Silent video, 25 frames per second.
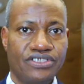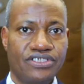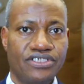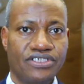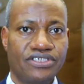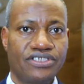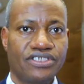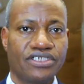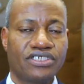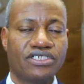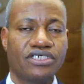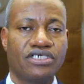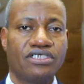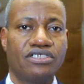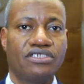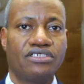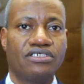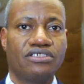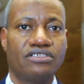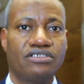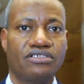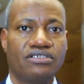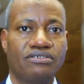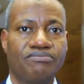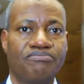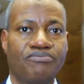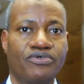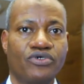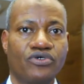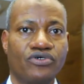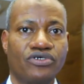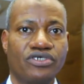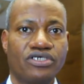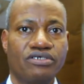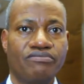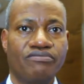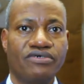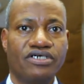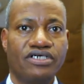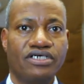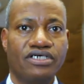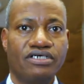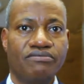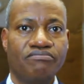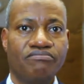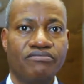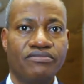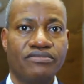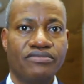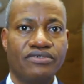is the second program
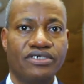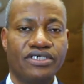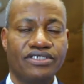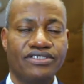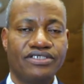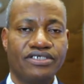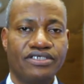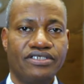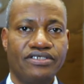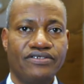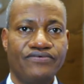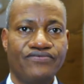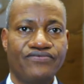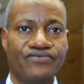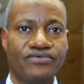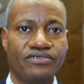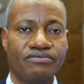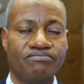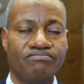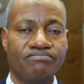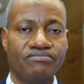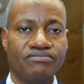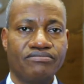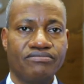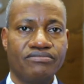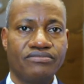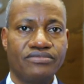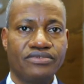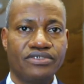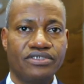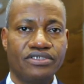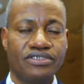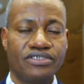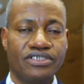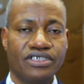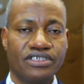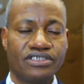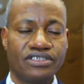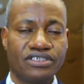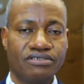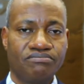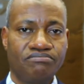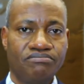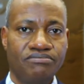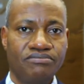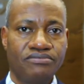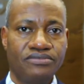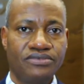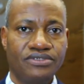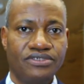I'm attending from
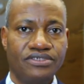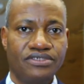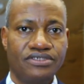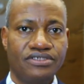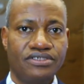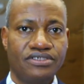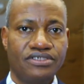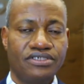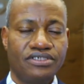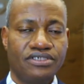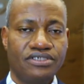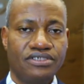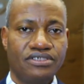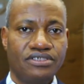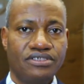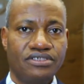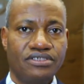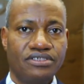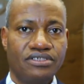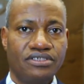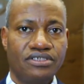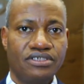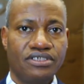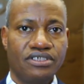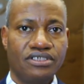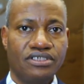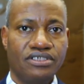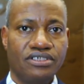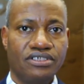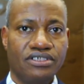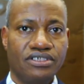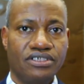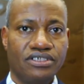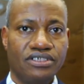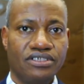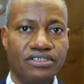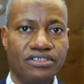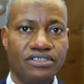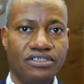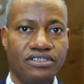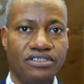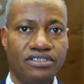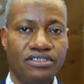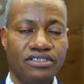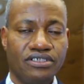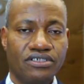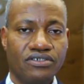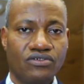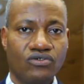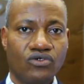texem, and
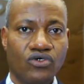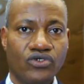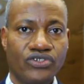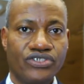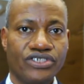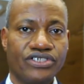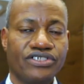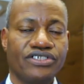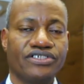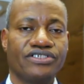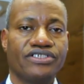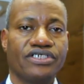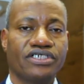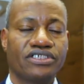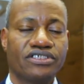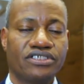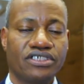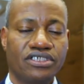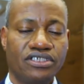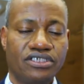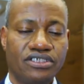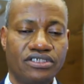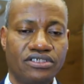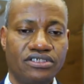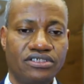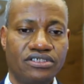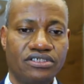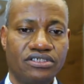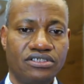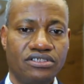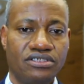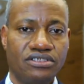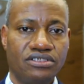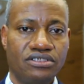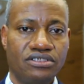the content is excellent,